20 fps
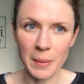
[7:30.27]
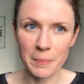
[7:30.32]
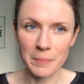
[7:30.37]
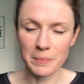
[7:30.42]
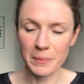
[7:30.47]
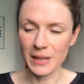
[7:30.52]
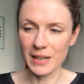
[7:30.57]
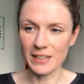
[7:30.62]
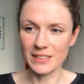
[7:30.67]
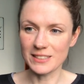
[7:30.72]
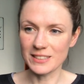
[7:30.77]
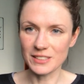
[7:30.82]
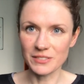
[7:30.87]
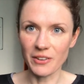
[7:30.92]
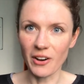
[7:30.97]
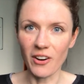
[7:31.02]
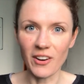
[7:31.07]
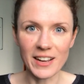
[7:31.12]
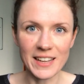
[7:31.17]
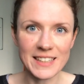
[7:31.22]
millions of
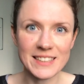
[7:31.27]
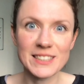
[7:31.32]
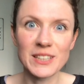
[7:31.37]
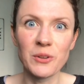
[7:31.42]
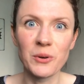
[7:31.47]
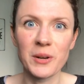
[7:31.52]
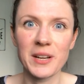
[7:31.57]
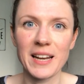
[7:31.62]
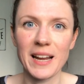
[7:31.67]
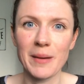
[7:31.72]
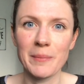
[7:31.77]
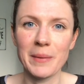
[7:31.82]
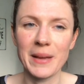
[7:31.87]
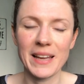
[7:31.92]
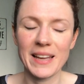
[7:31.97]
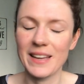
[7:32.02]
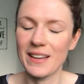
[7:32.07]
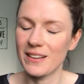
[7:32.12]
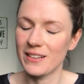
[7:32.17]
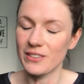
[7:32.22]
eyes looking at
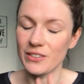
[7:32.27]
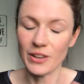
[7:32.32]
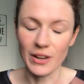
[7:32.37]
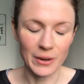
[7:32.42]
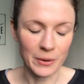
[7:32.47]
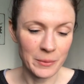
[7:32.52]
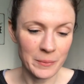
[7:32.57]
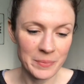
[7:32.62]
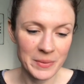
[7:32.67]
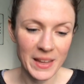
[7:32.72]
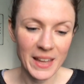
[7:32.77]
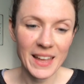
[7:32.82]
me no